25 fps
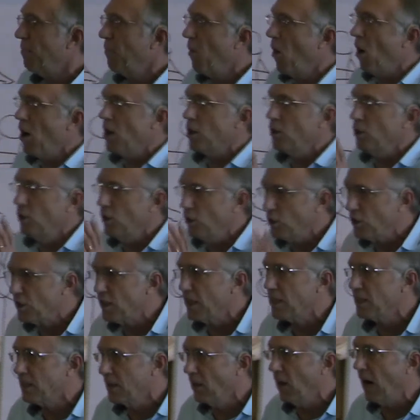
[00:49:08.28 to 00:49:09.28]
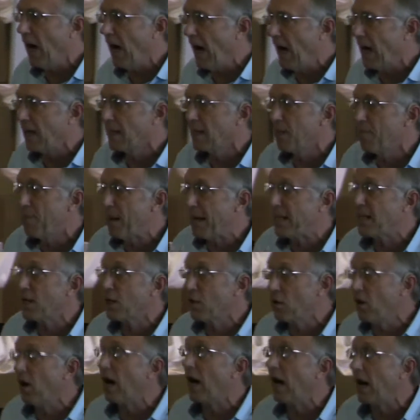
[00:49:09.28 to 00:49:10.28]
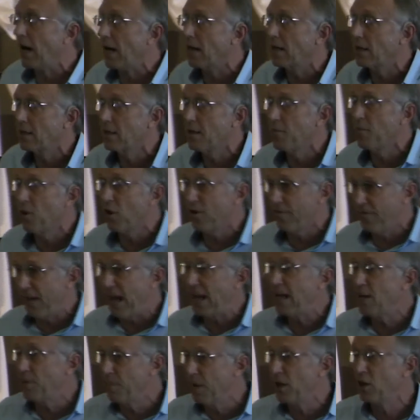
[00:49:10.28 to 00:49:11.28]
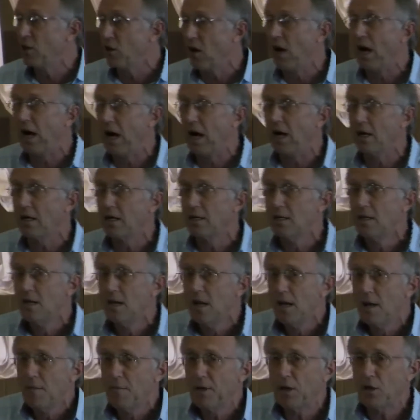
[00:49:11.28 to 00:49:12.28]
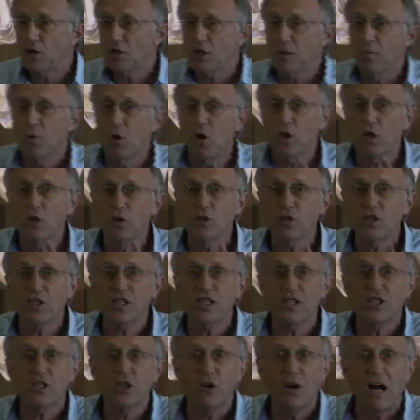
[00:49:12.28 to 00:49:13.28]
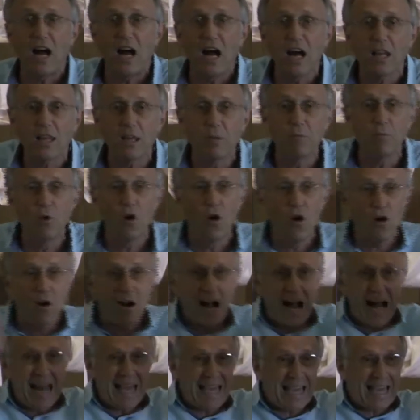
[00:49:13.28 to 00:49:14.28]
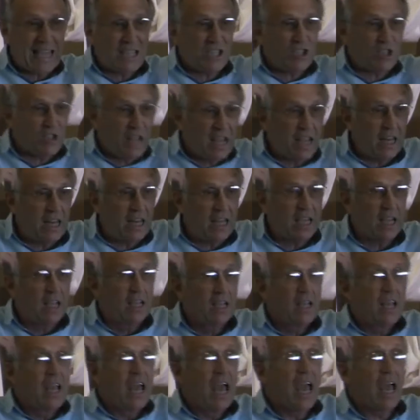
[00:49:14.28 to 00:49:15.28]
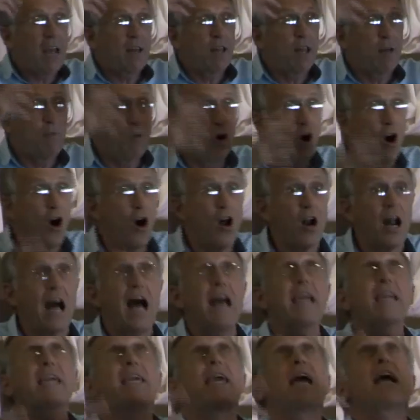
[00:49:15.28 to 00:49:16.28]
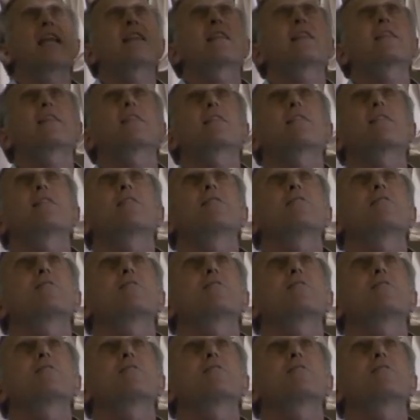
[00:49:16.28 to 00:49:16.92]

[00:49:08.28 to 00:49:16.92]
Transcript: the more useless you are, the better you are, the more valuable you are. Because the more useless you are, the more I get training and the more I get